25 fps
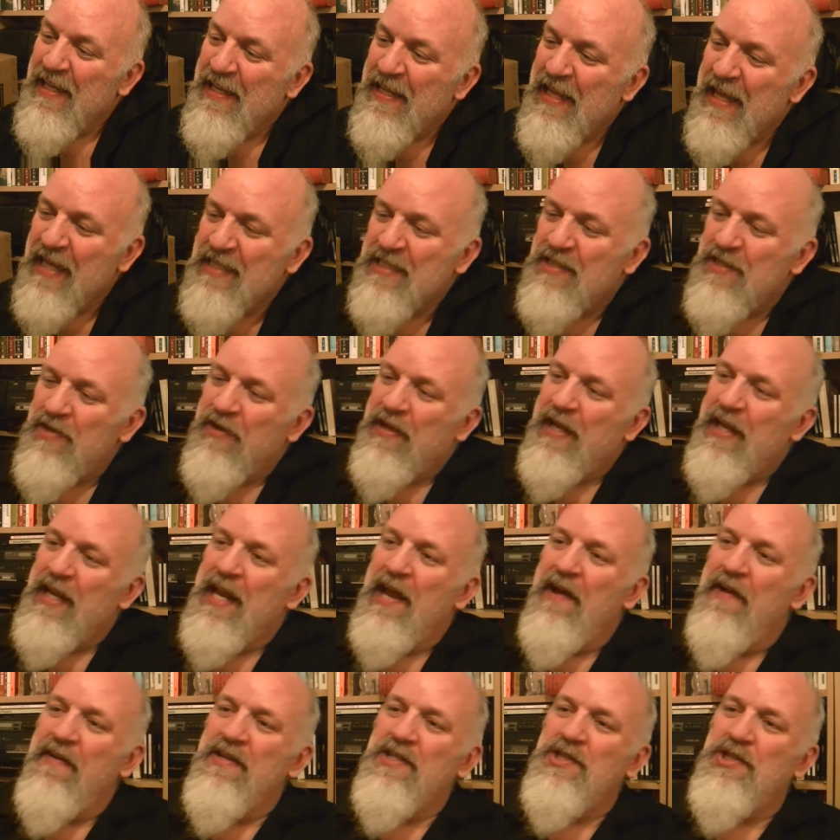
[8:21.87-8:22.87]
that's looking
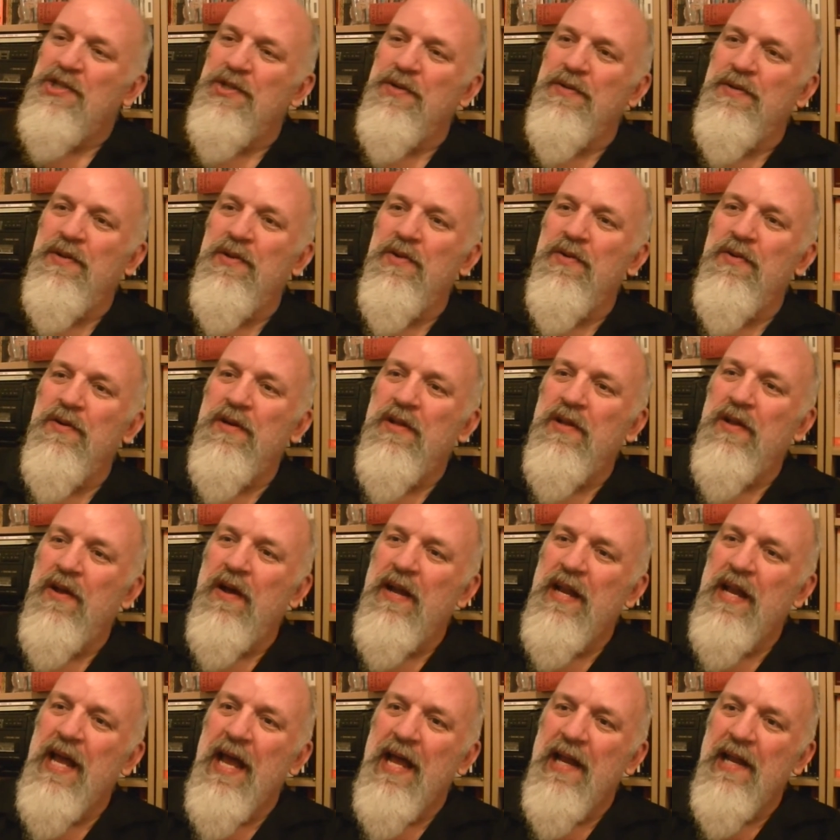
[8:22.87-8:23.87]
how it should look
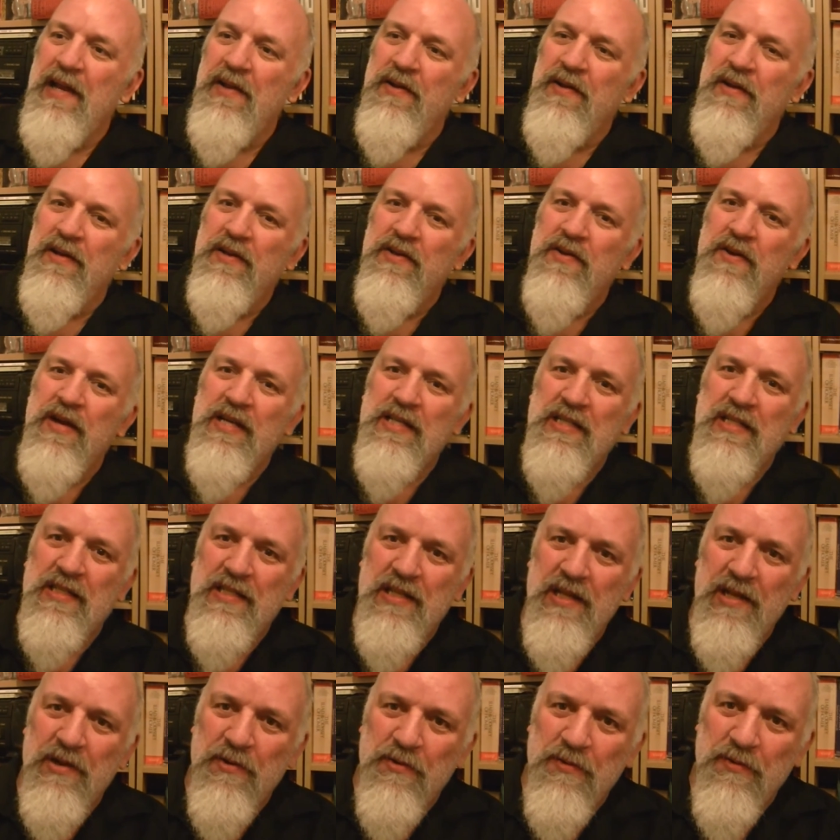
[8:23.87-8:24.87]
like that. Look,
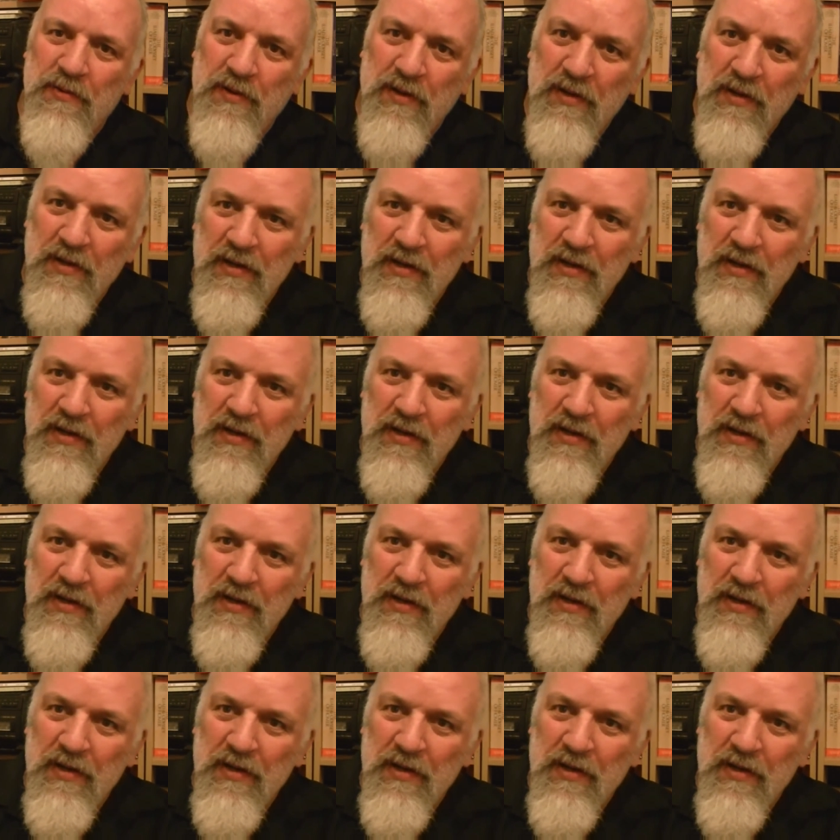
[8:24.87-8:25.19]
nice little